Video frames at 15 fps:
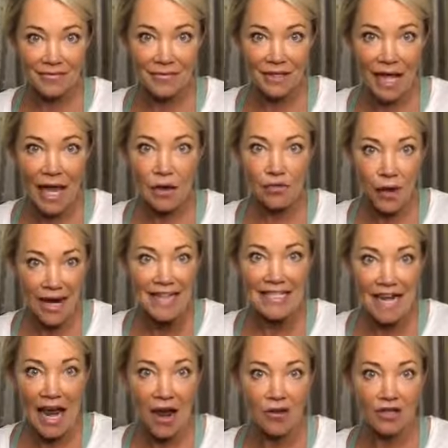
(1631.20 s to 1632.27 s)
Okay. Write it
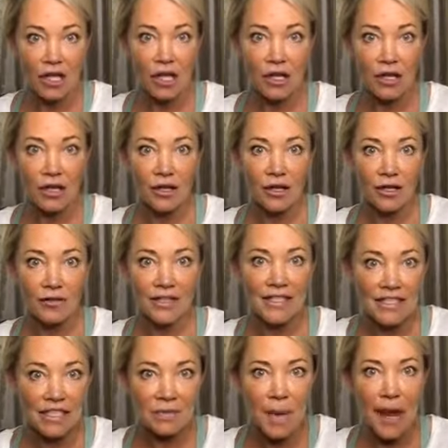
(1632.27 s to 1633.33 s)
down. This
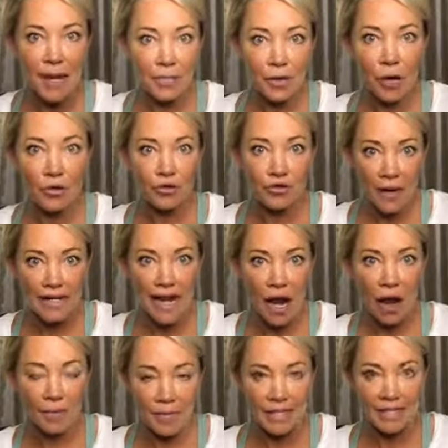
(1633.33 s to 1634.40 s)
is my approach right now.
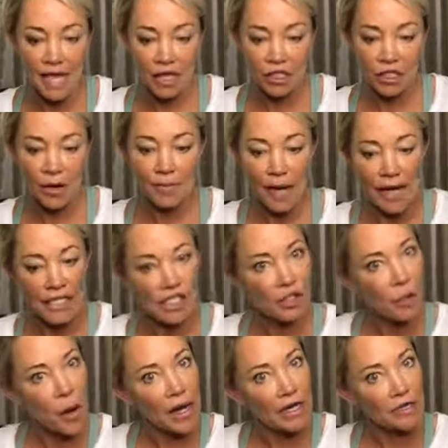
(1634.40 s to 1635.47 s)
I'm going to tell you, I'm kind of
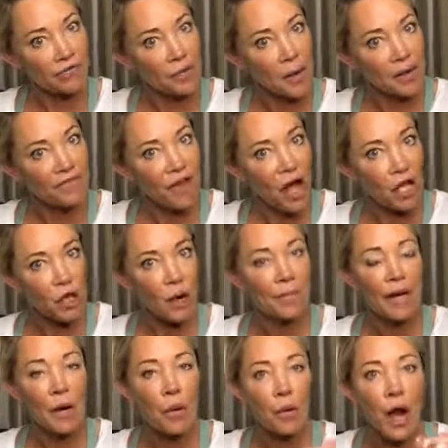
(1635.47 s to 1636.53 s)
swaying from our follow-up, but
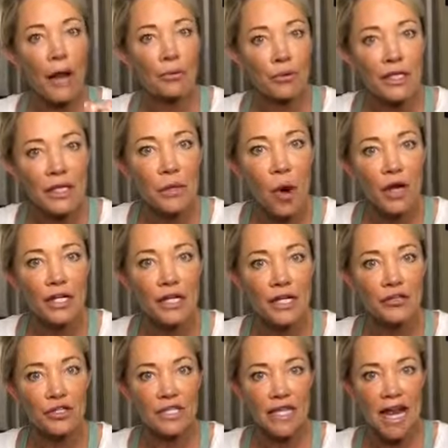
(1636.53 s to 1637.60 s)
I really want you to
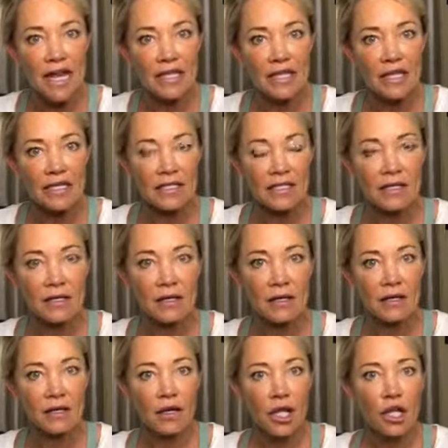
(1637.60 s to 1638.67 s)
understand this.
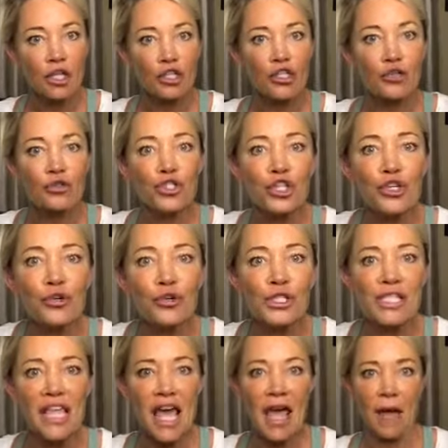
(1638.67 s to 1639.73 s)
You choose
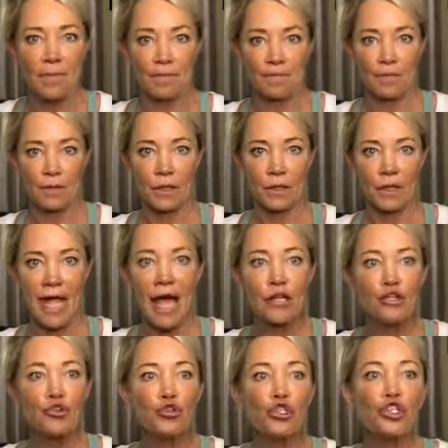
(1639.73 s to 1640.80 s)
them. How do
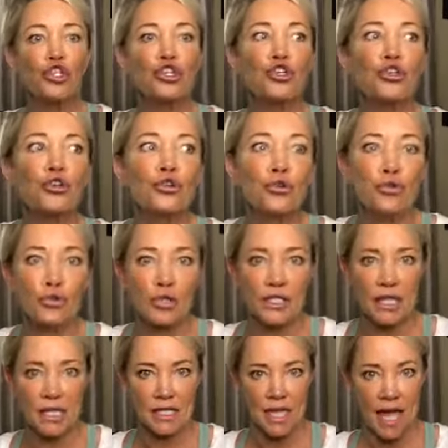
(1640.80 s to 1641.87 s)
you choose
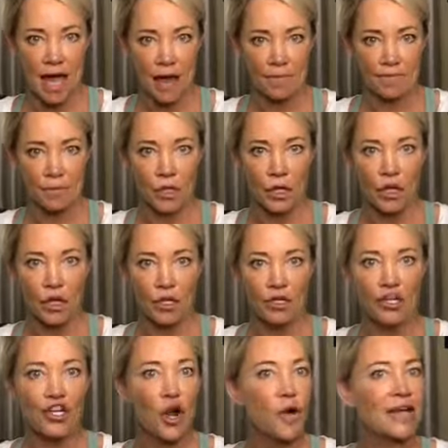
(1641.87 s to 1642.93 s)
them?
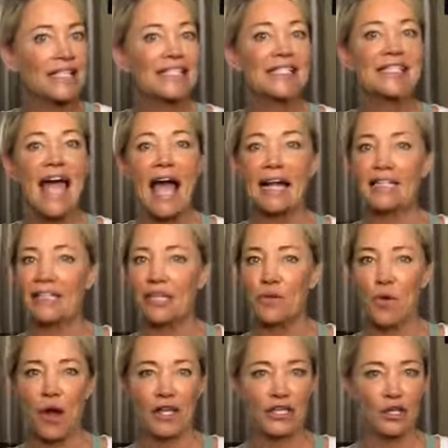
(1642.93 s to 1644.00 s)
You know exactly
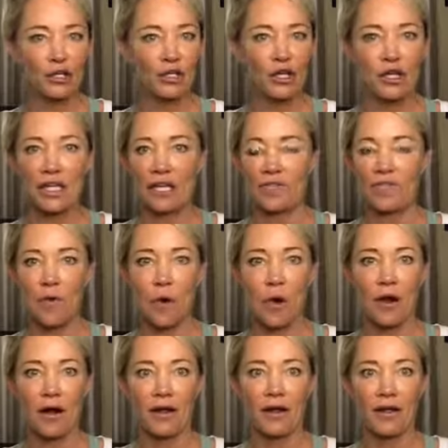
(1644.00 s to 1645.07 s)
what you're looking for.